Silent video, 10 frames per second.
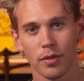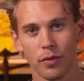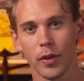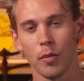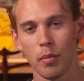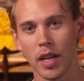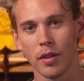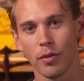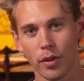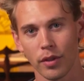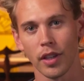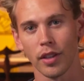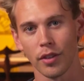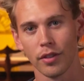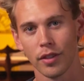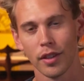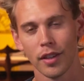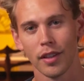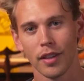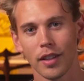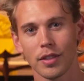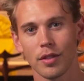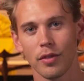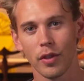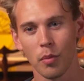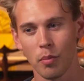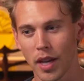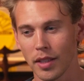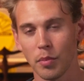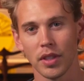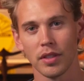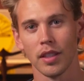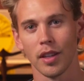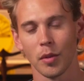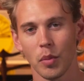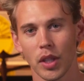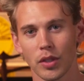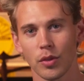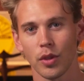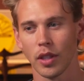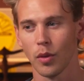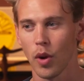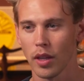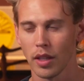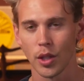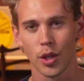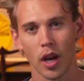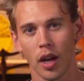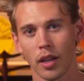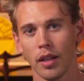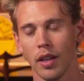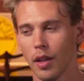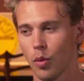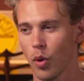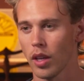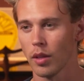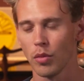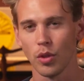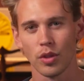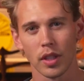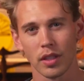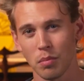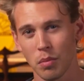is a film made for the theater. This is a film made to be seen on the big screen. The way that he shot it, the way the music is